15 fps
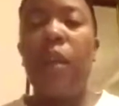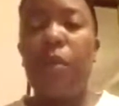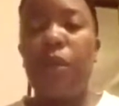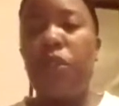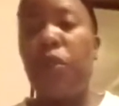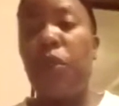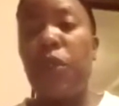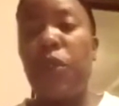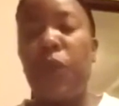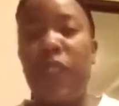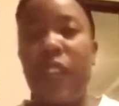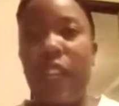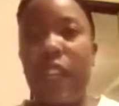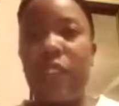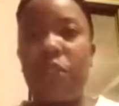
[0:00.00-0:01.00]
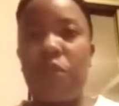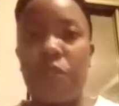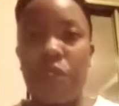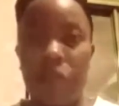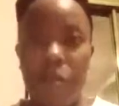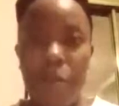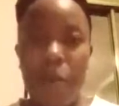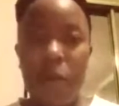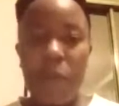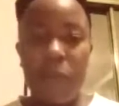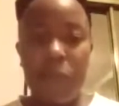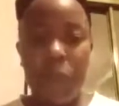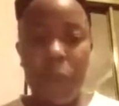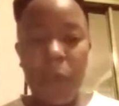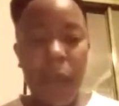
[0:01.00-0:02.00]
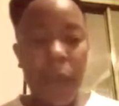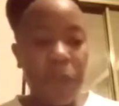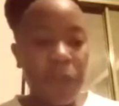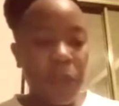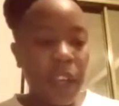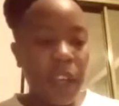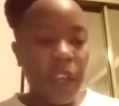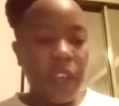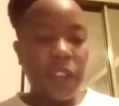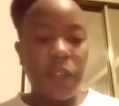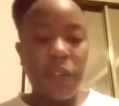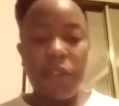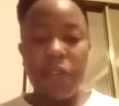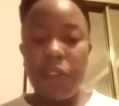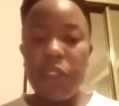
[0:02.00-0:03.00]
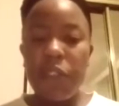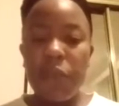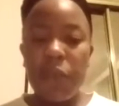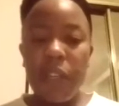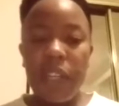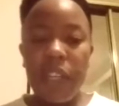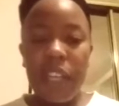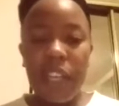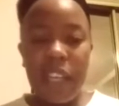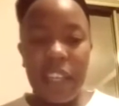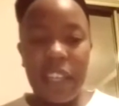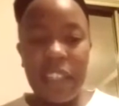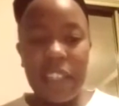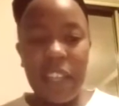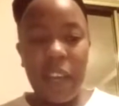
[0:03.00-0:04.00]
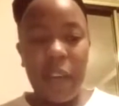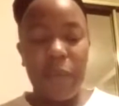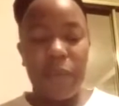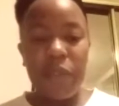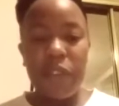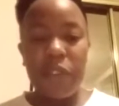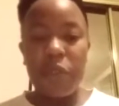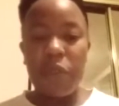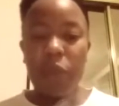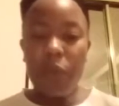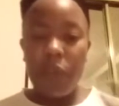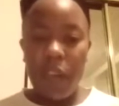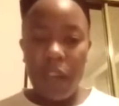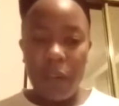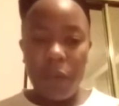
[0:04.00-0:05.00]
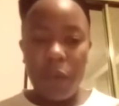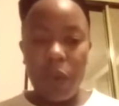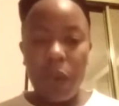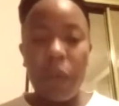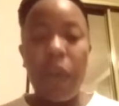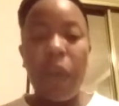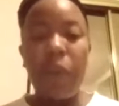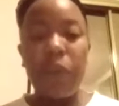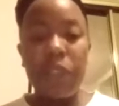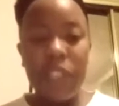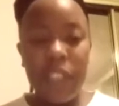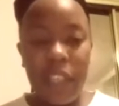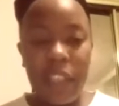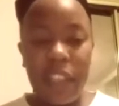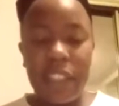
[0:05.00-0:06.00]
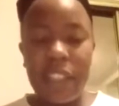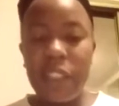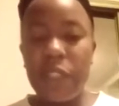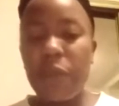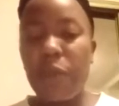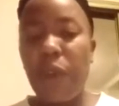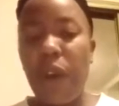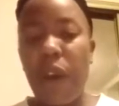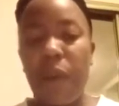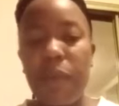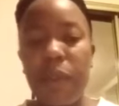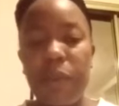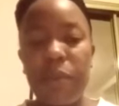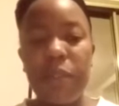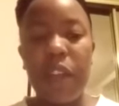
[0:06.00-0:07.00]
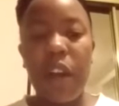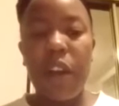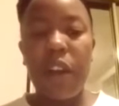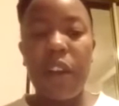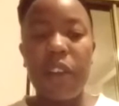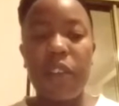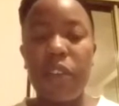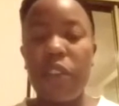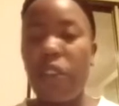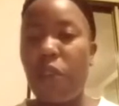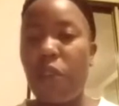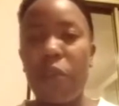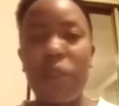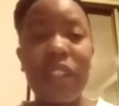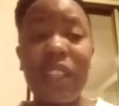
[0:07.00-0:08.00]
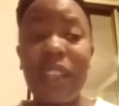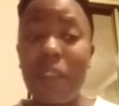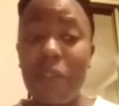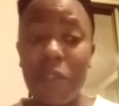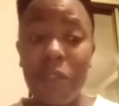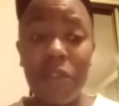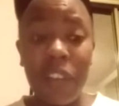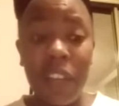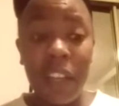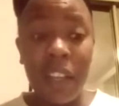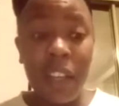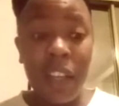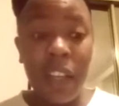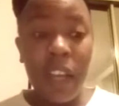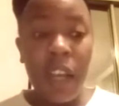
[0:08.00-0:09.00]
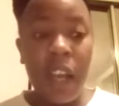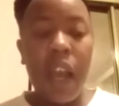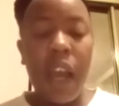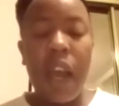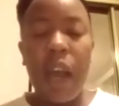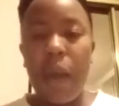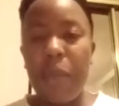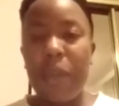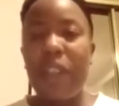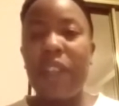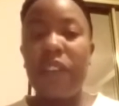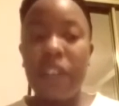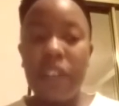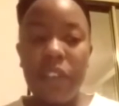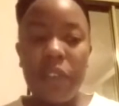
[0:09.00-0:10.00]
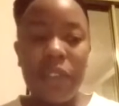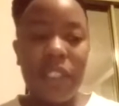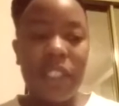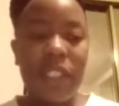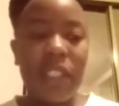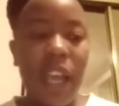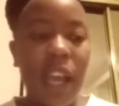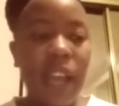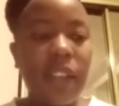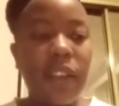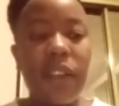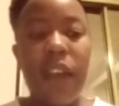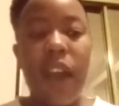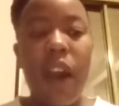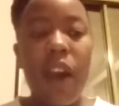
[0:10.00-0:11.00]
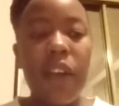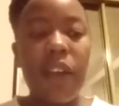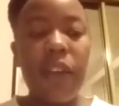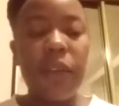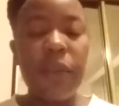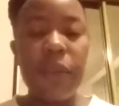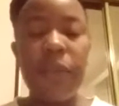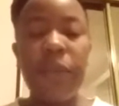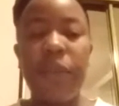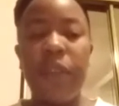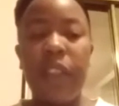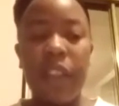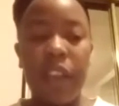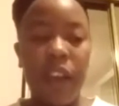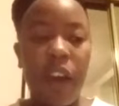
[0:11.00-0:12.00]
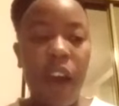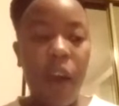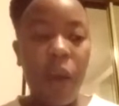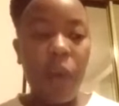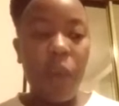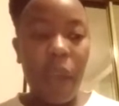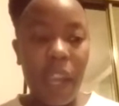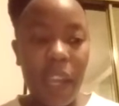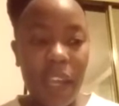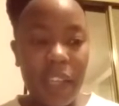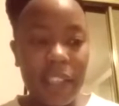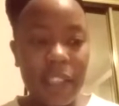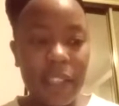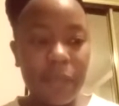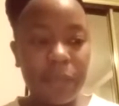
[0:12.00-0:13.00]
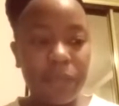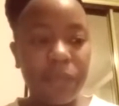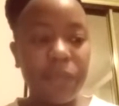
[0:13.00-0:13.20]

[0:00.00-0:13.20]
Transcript: but you always want that extra support. Okay, so the first one is, well, I will say that dental problems are, really never fun. But the good news is that there are ways